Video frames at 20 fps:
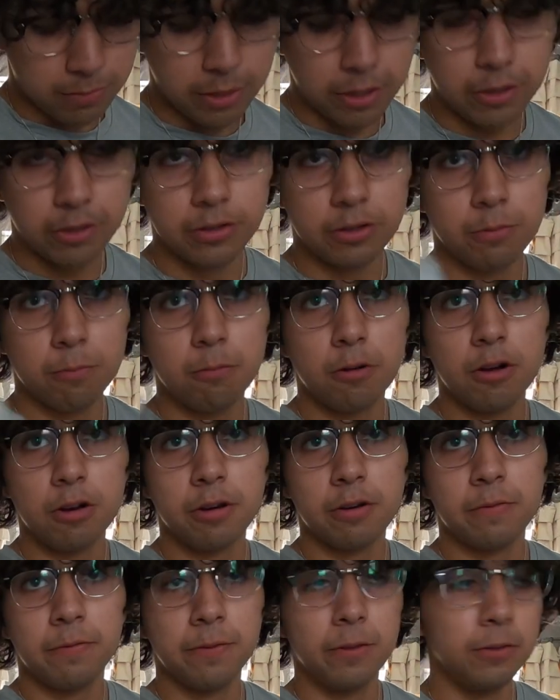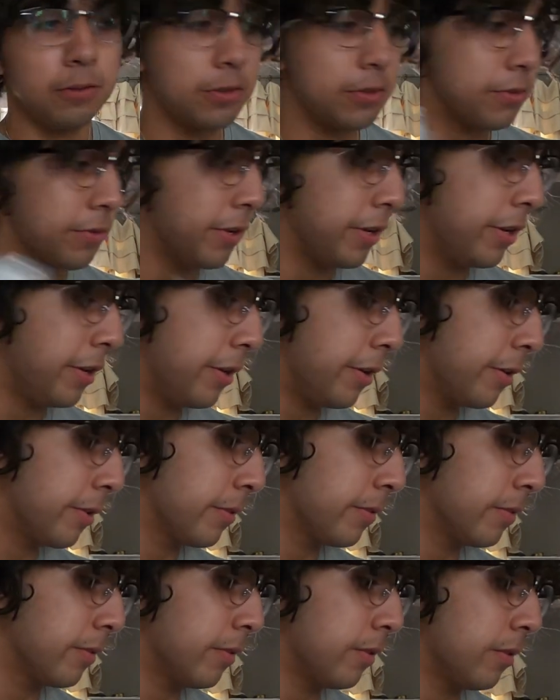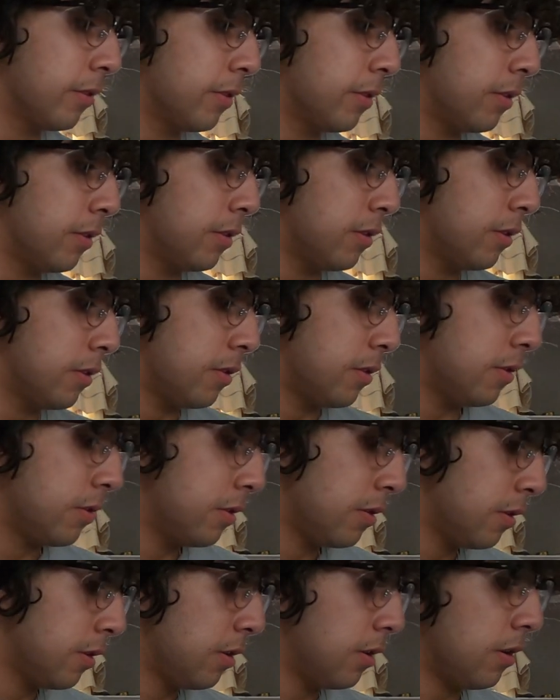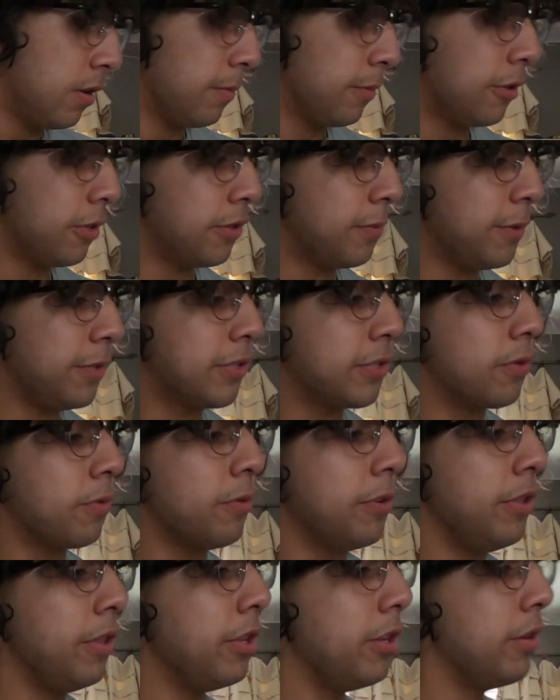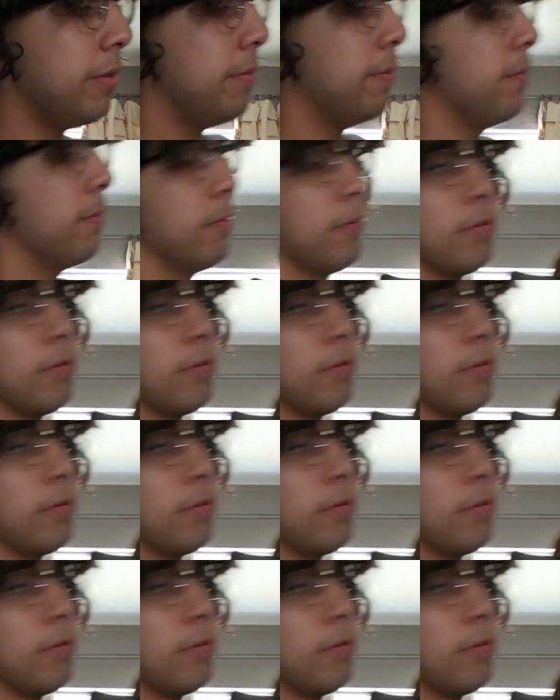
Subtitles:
underwater filters right here. I'm going to be storing them